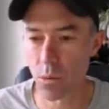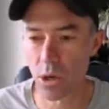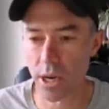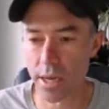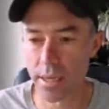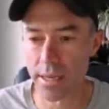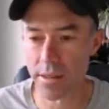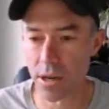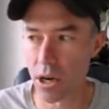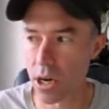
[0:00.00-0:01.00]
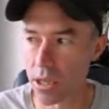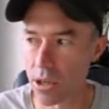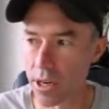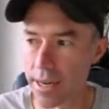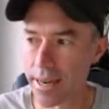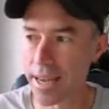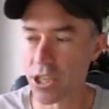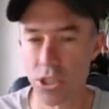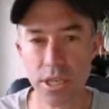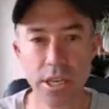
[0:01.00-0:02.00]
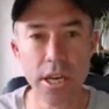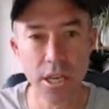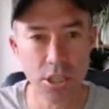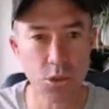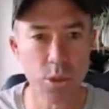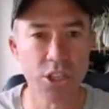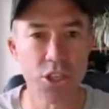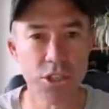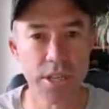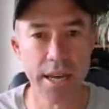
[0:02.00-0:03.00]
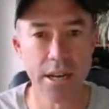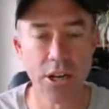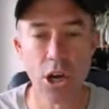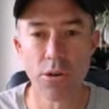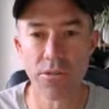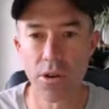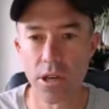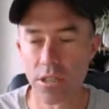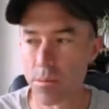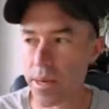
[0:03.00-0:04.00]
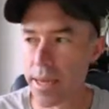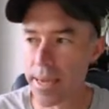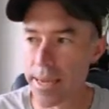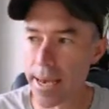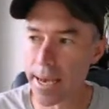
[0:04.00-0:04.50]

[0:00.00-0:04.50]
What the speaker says: when I click the highlighted, it actually switches and it notifies me